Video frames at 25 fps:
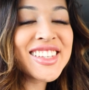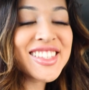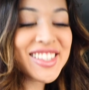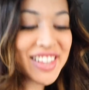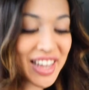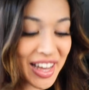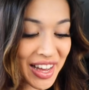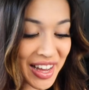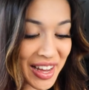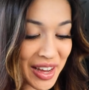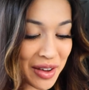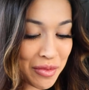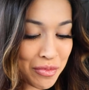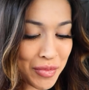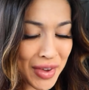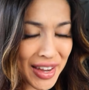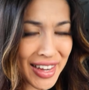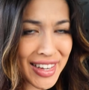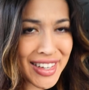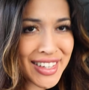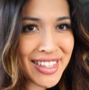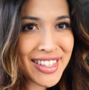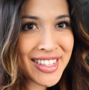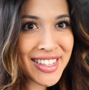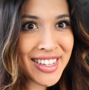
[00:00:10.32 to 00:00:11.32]
is
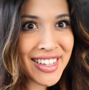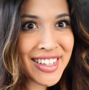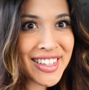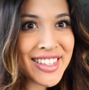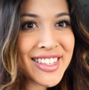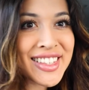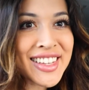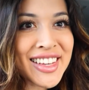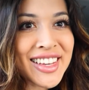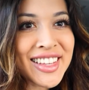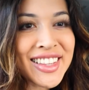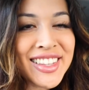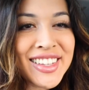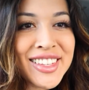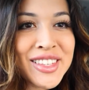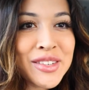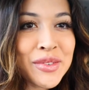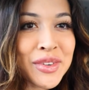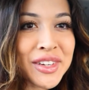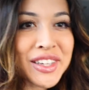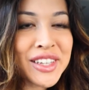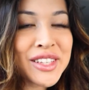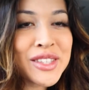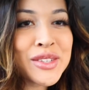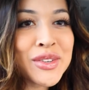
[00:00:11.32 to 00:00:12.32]
May 16th,
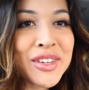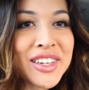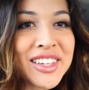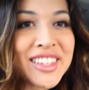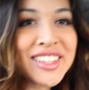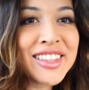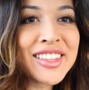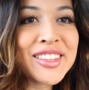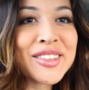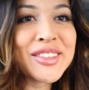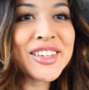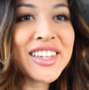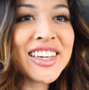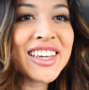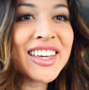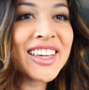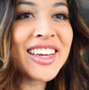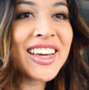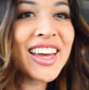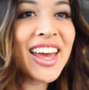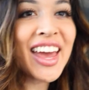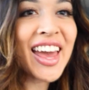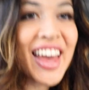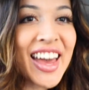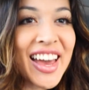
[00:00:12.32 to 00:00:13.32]

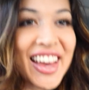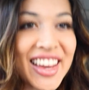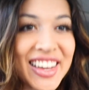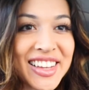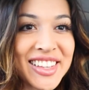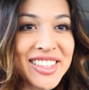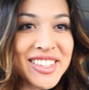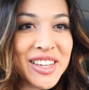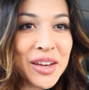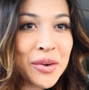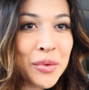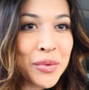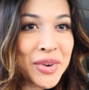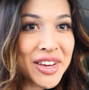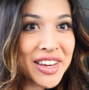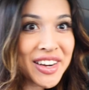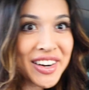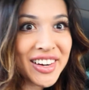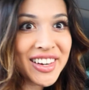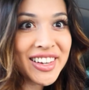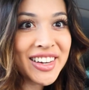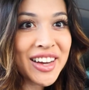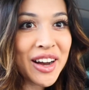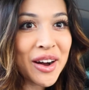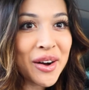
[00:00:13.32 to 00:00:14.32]
2023, and we
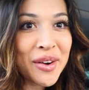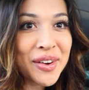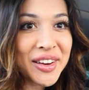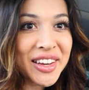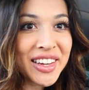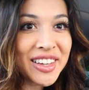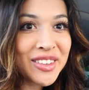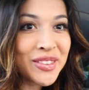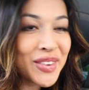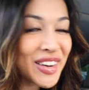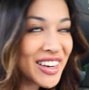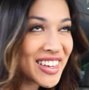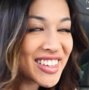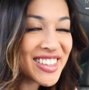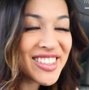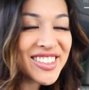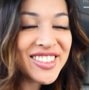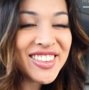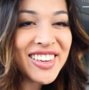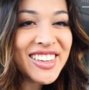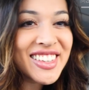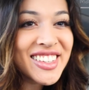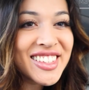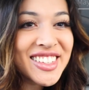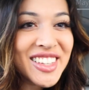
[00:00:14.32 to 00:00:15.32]
are going wedding
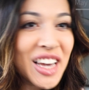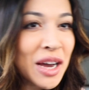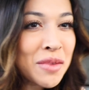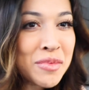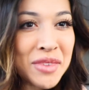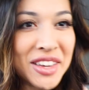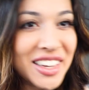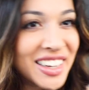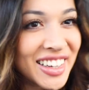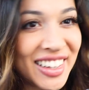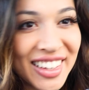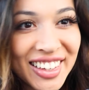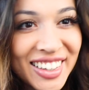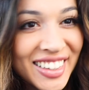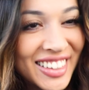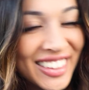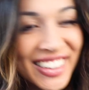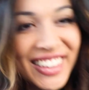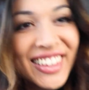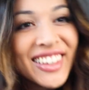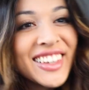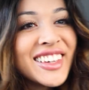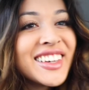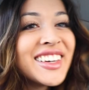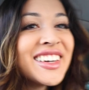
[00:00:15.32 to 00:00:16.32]
dress
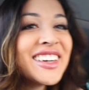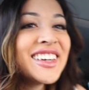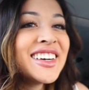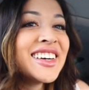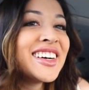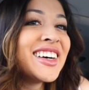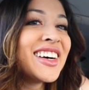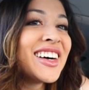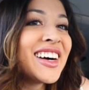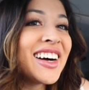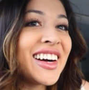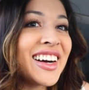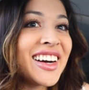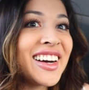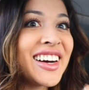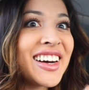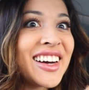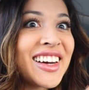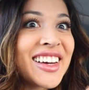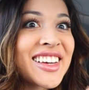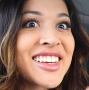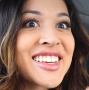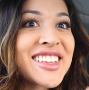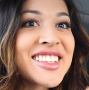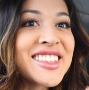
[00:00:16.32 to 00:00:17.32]
shopping.
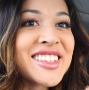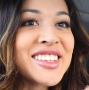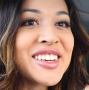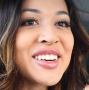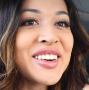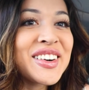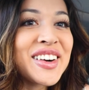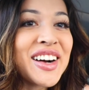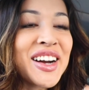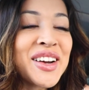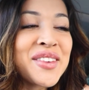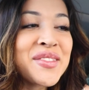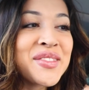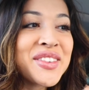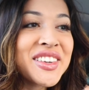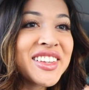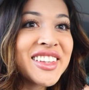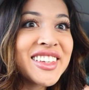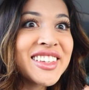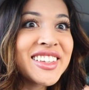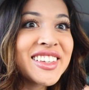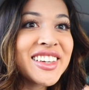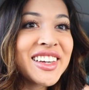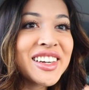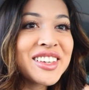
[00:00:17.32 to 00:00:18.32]
So I'm
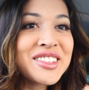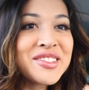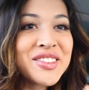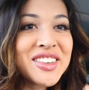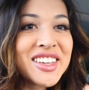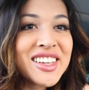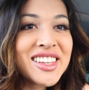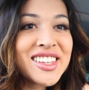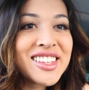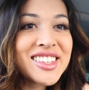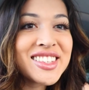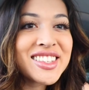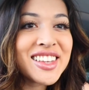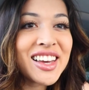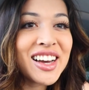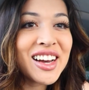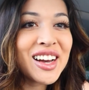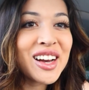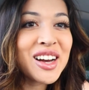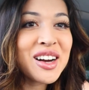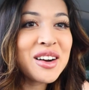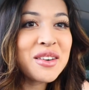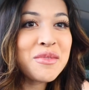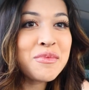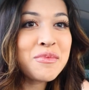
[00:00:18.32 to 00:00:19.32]
really nervous.
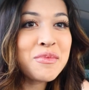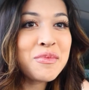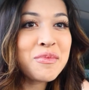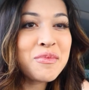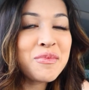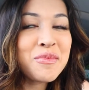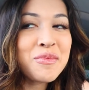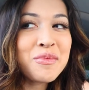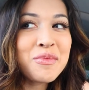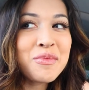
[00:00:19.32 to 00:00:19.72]
I